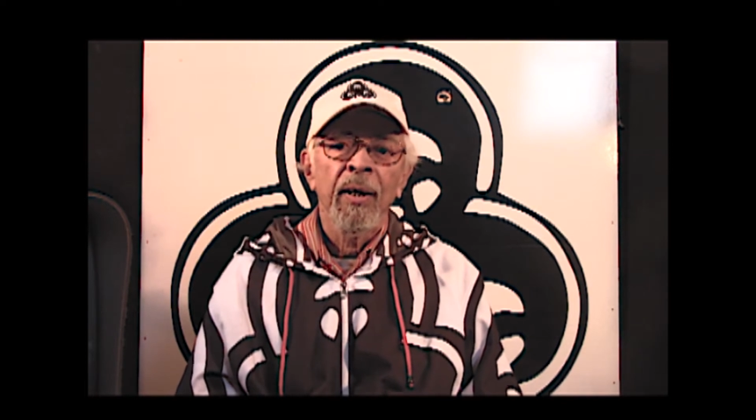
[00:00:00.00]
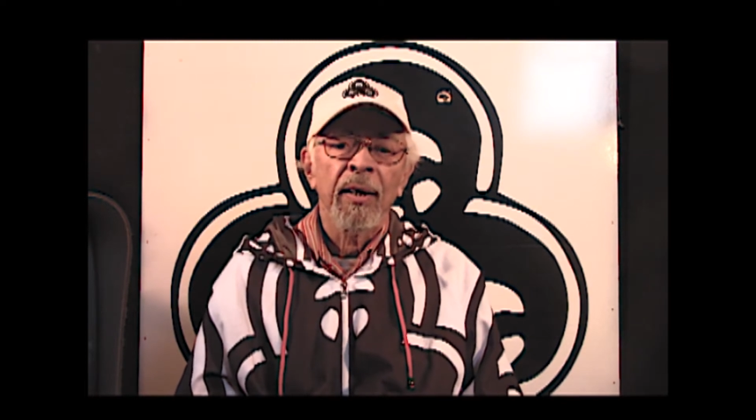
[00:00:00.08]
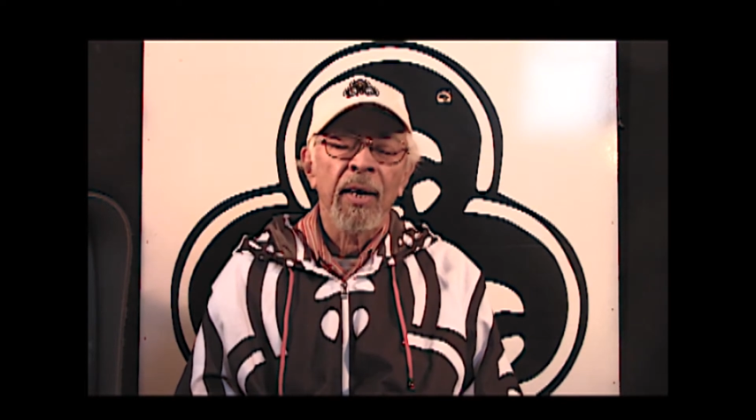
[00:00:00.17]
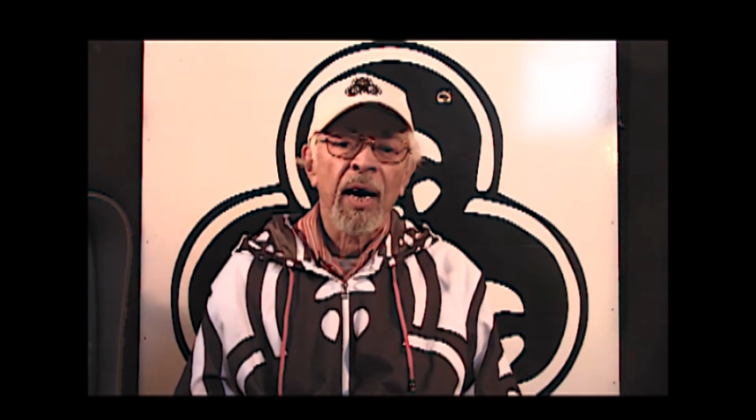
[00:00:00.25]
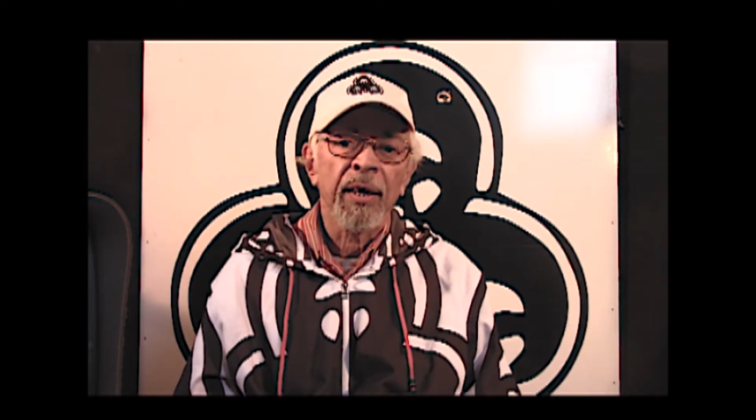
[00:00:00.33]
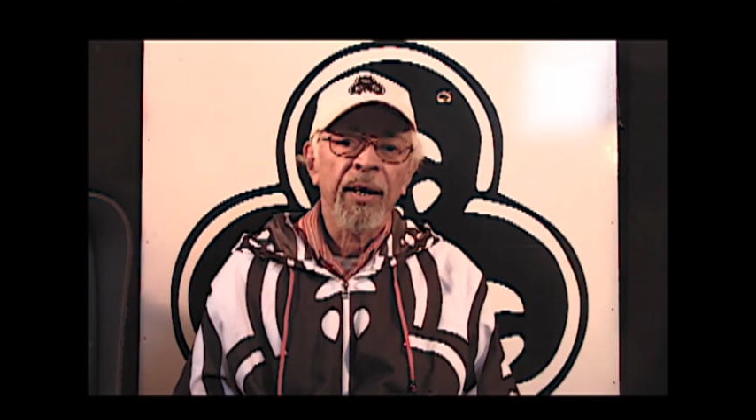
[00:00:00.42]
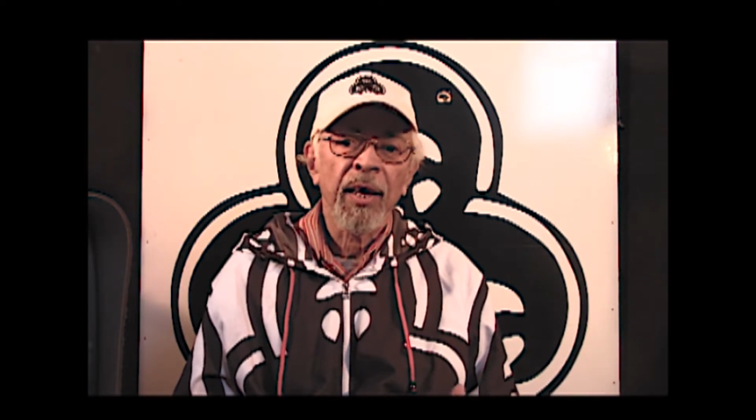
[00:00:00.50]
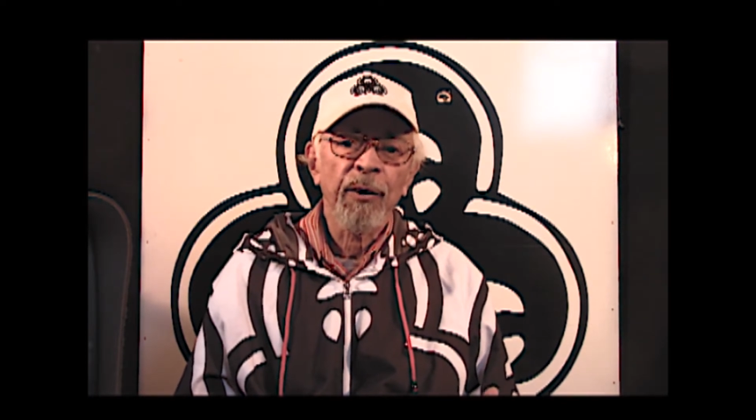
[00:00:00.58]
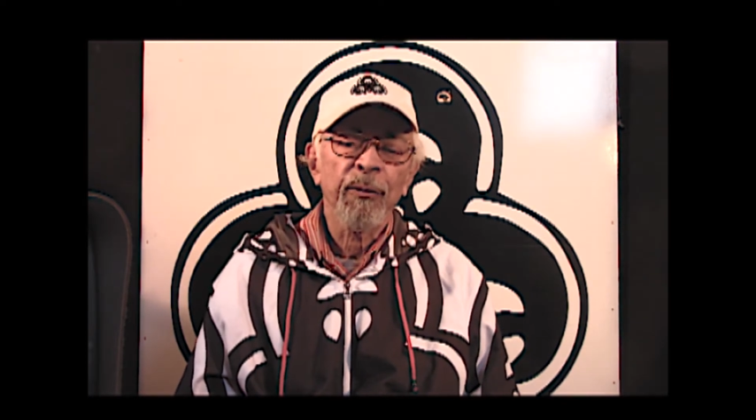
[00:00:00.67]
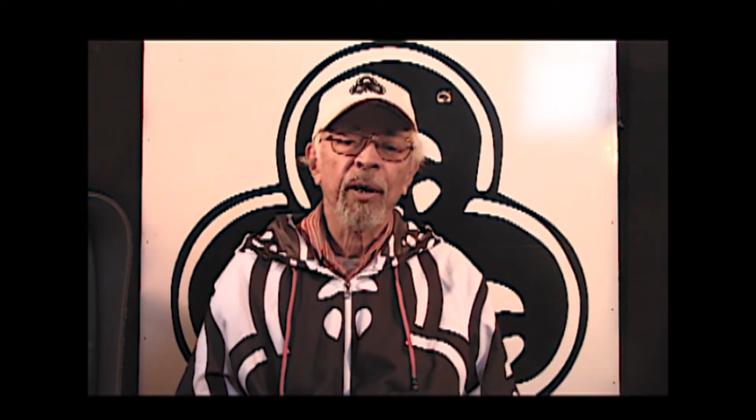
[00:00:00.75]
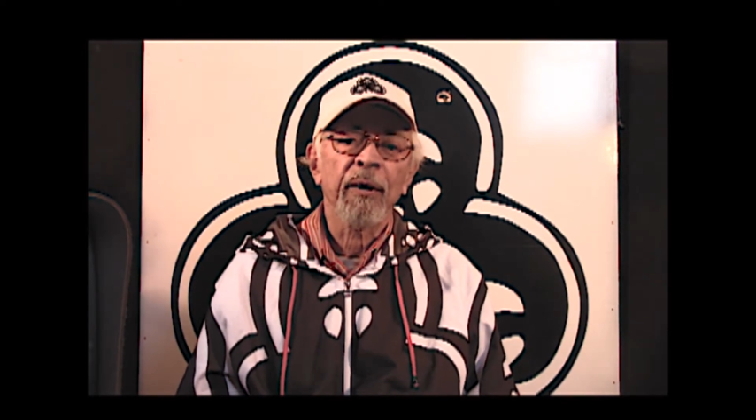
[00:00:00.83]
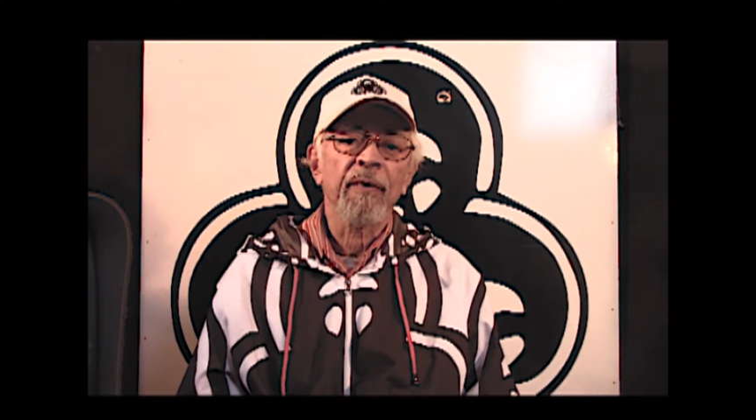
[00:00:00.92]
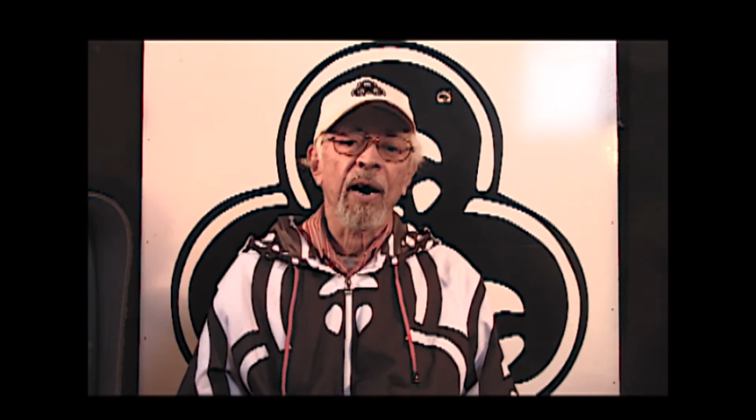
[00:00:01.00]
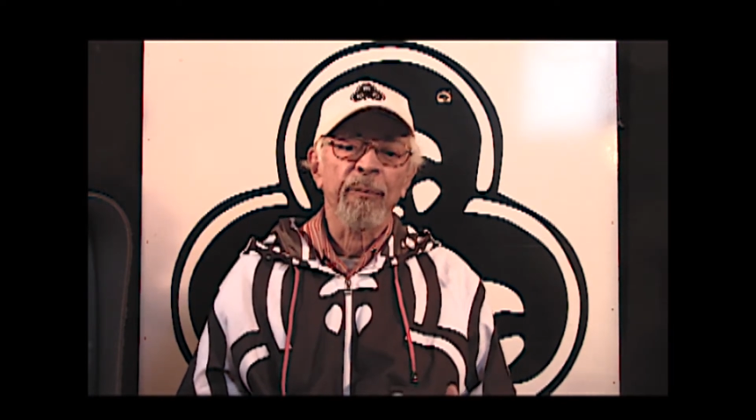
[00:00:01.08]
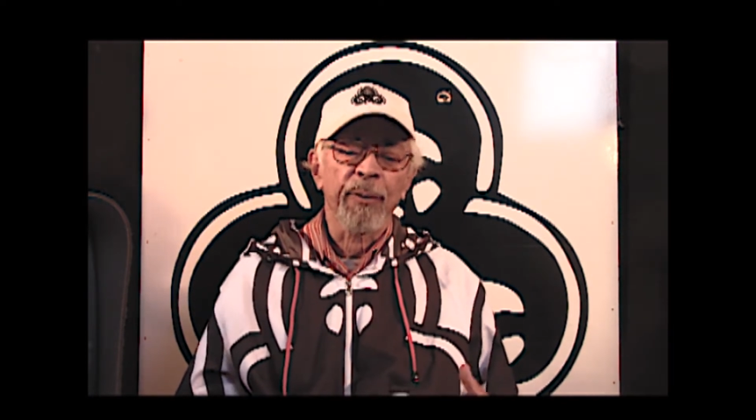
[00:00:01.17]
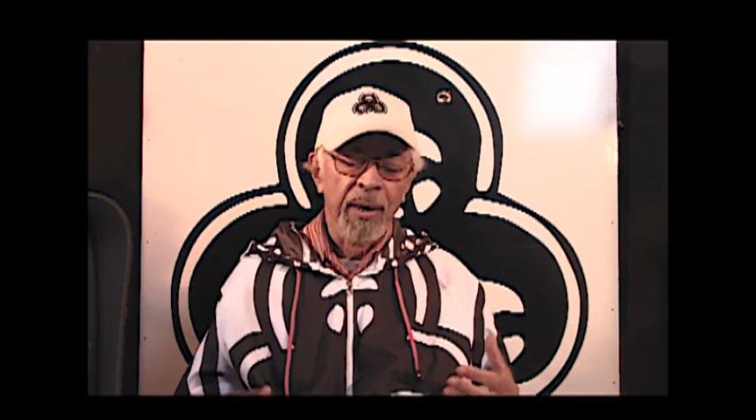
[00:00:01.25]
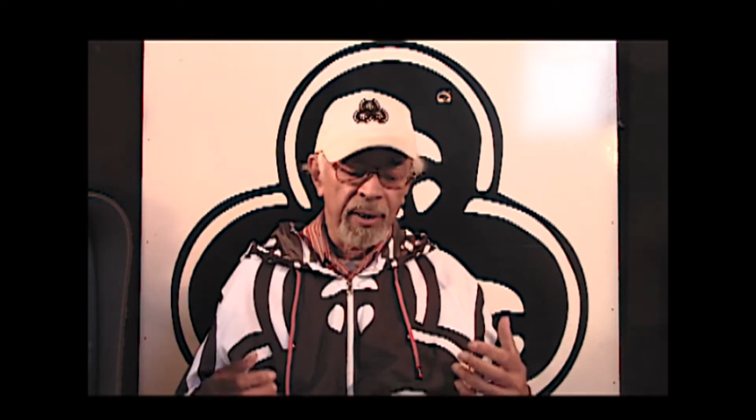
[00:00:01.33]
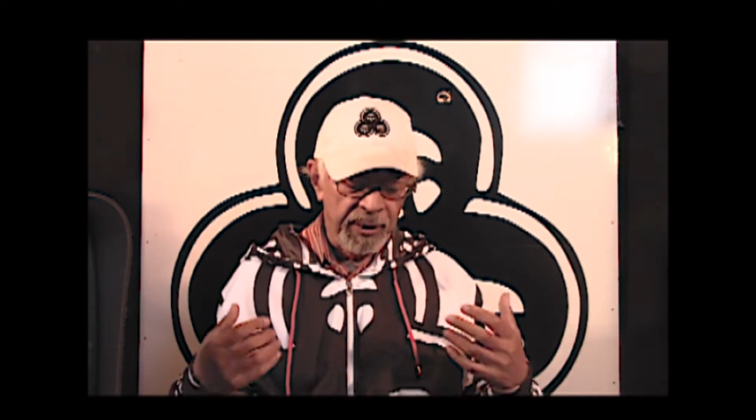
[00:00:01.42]
Now, another one of our
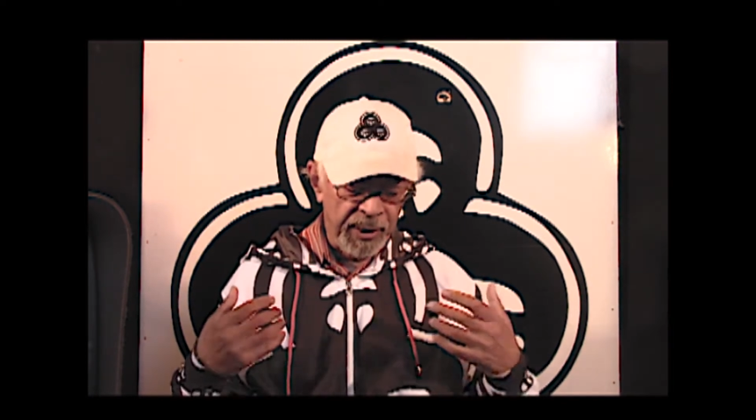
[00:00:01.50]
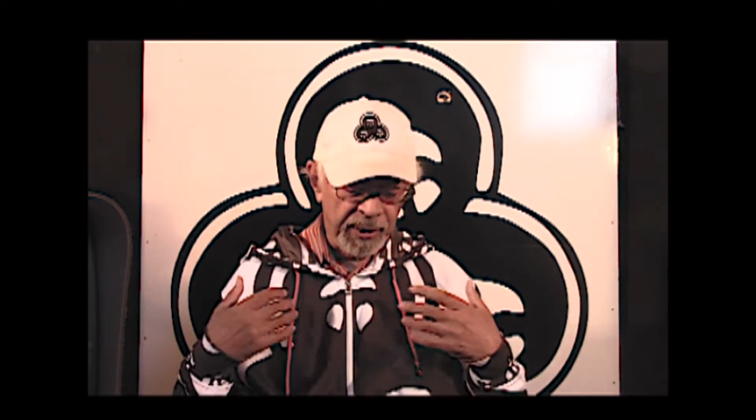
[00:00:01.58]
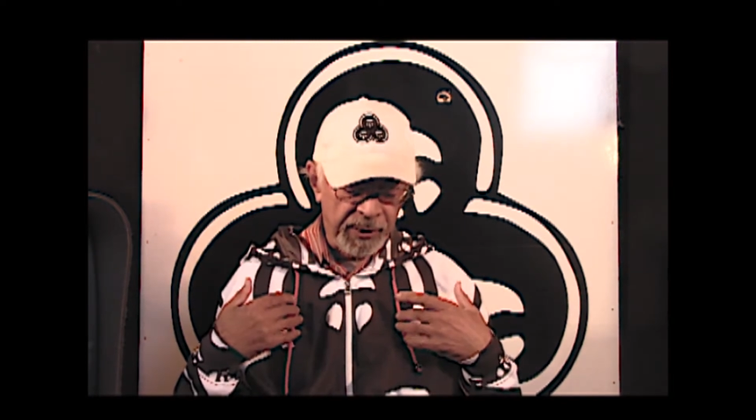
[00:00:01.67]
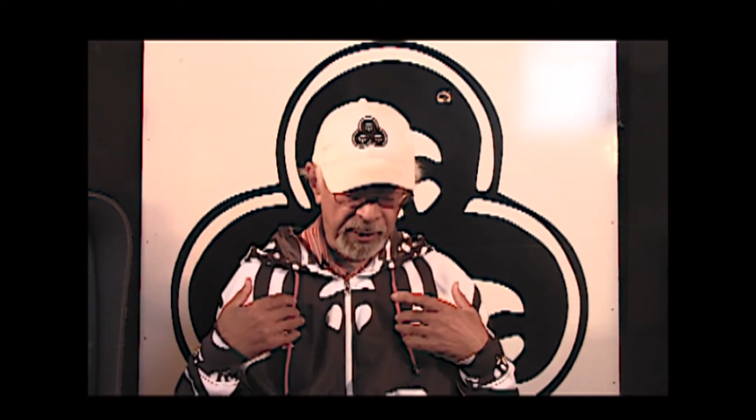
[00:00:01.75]
projects